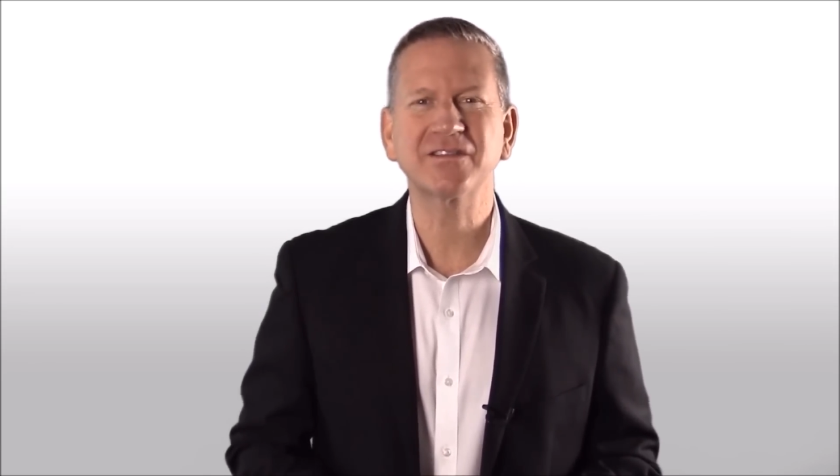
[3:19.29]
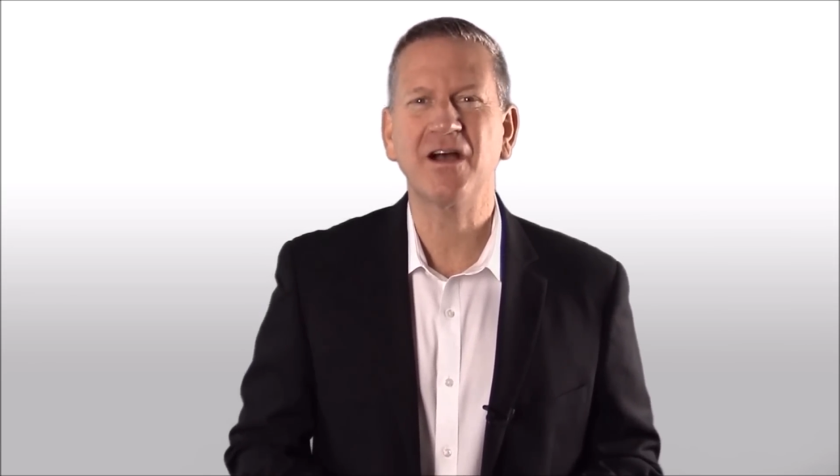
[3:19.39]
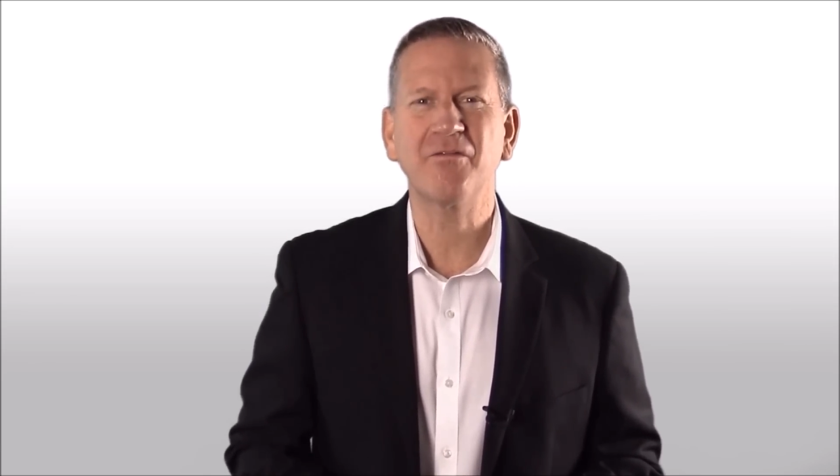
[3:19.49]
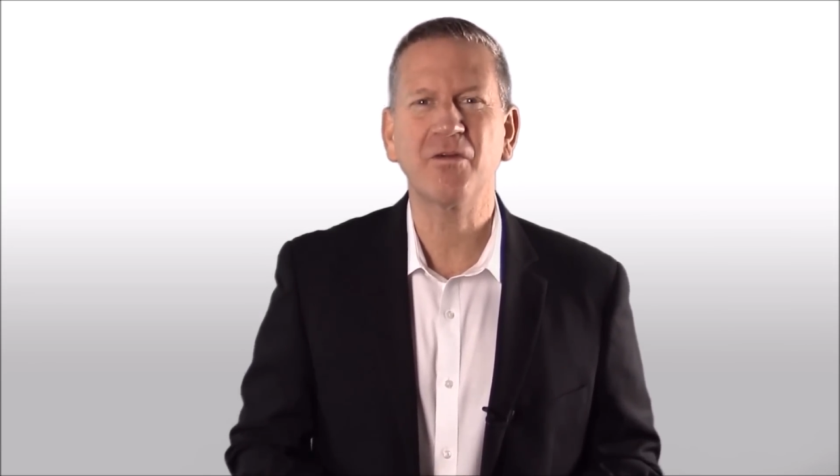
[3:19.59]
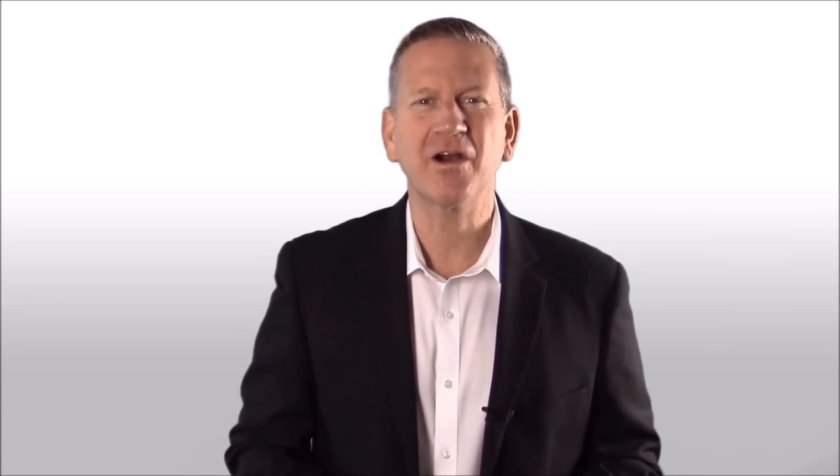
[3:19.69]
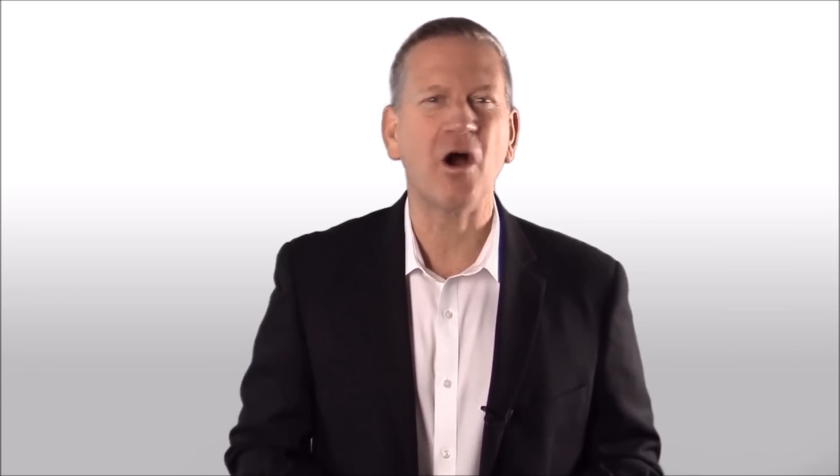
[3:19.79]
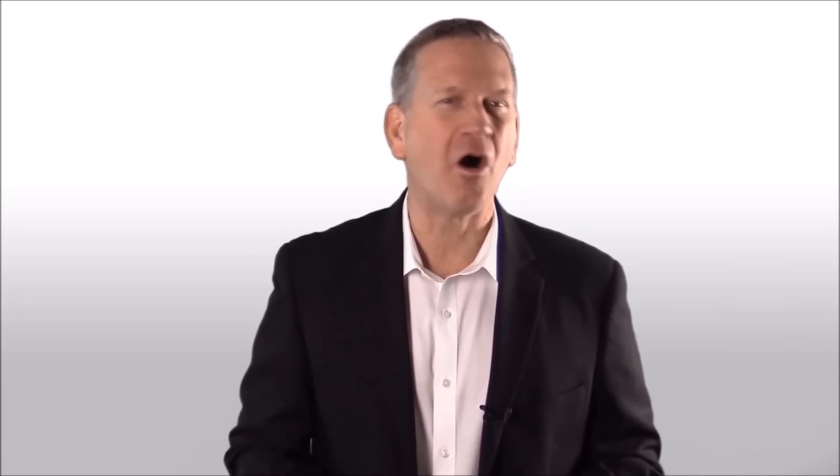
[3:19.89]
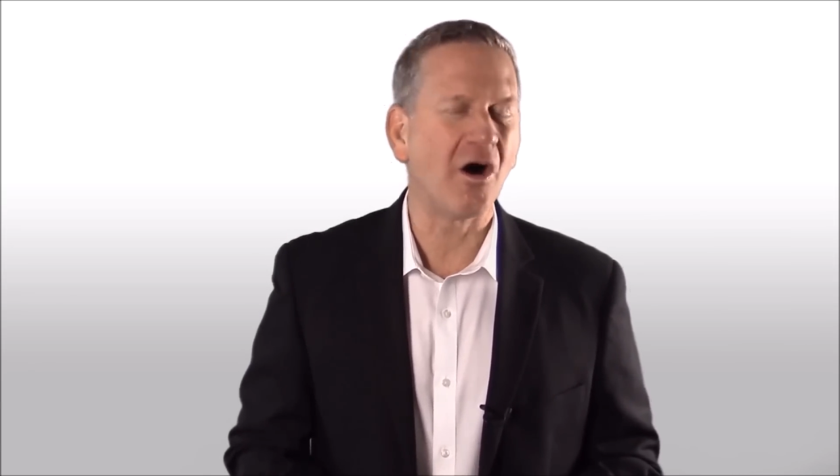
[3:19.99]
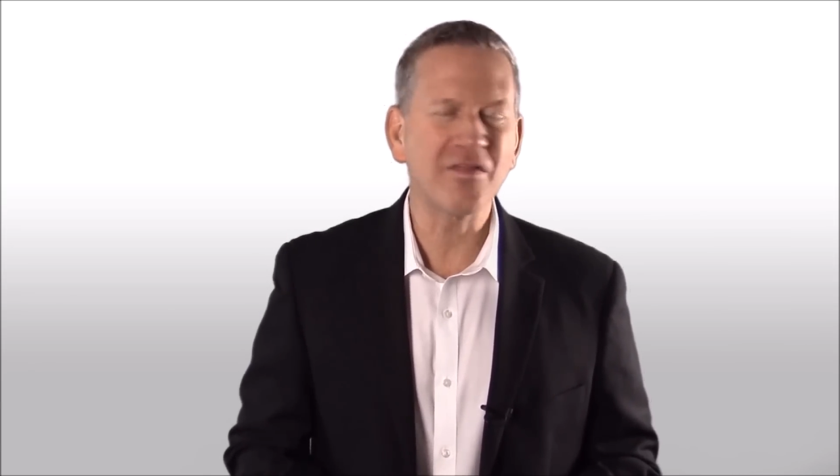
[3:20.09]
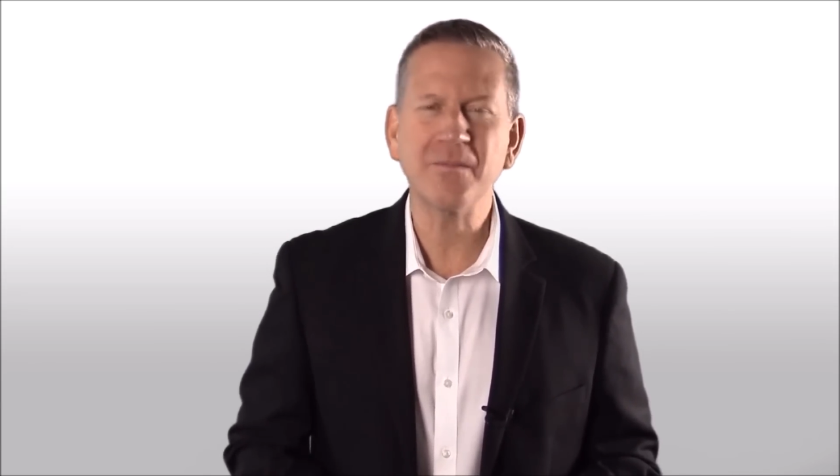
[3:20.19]
software
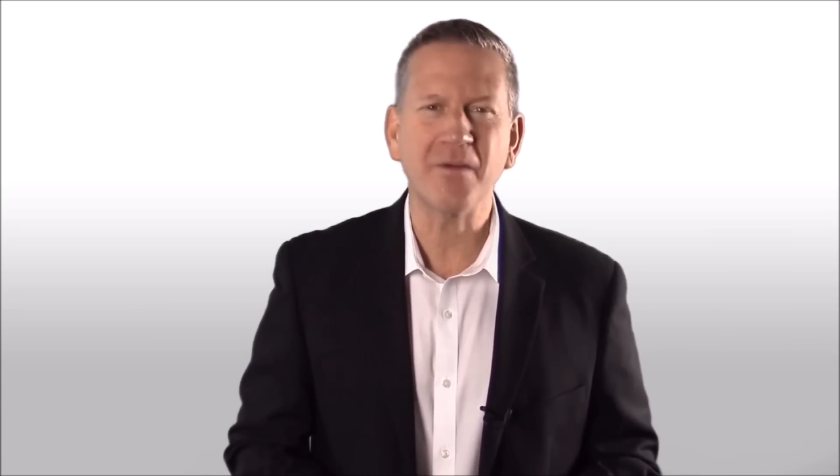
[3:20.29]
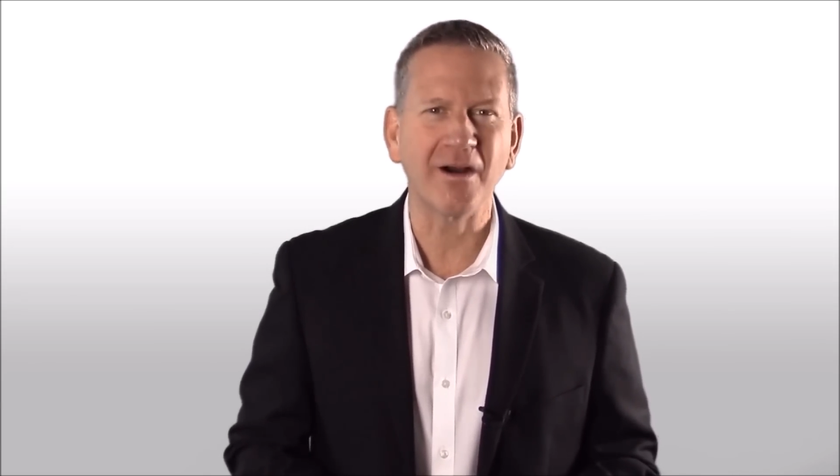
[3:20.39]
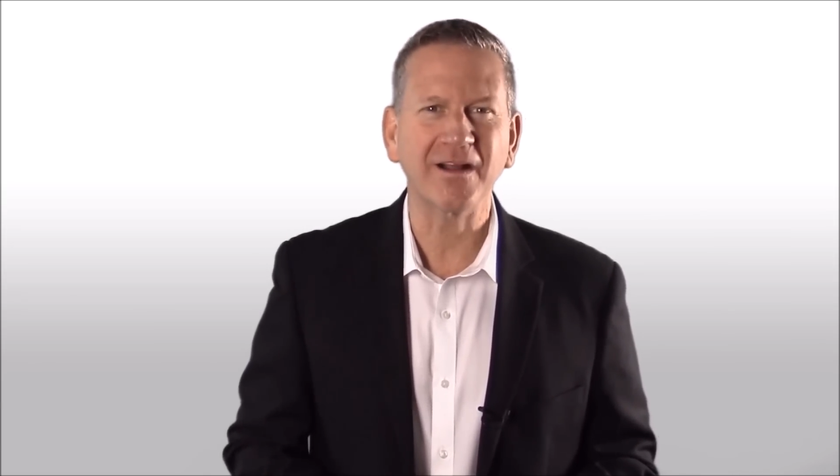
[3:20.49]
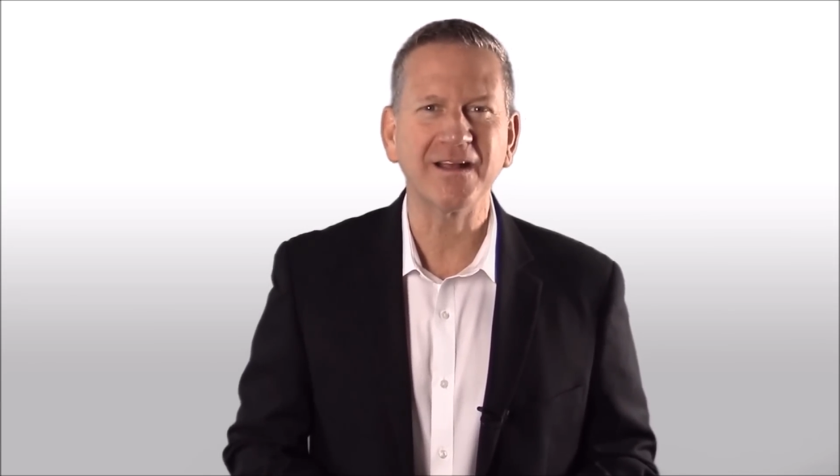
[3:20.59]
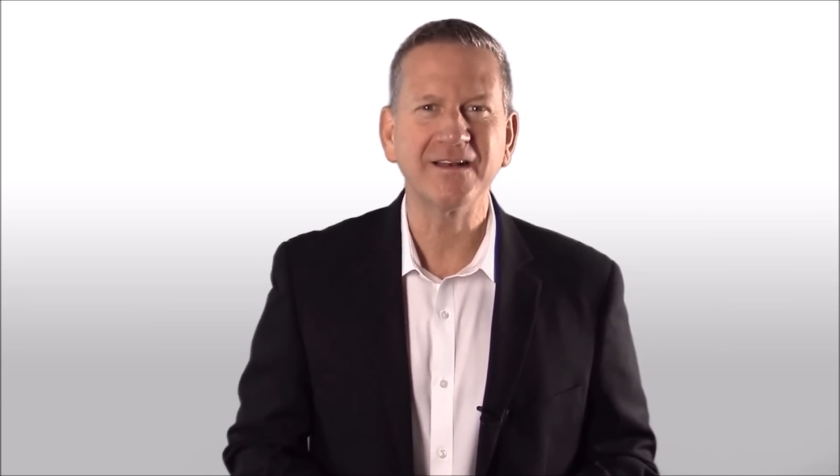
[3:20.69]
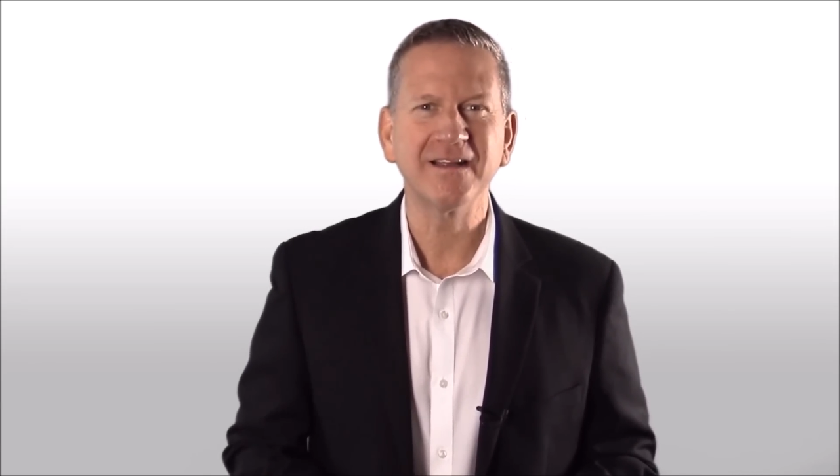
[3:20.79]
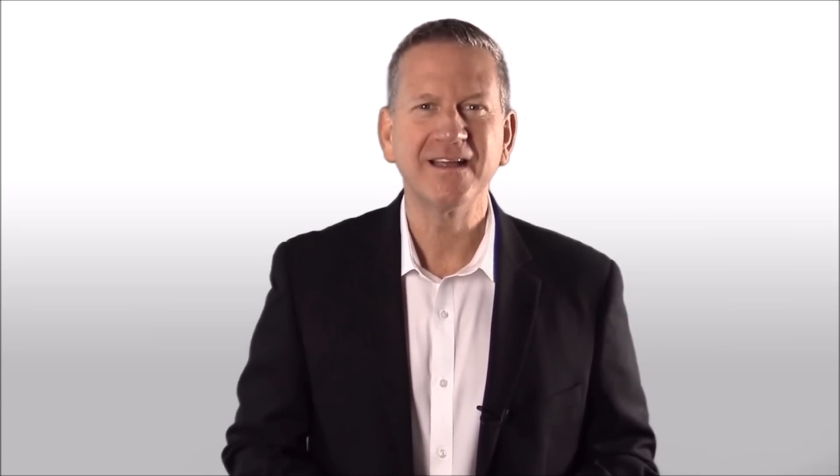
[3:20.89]
on the market,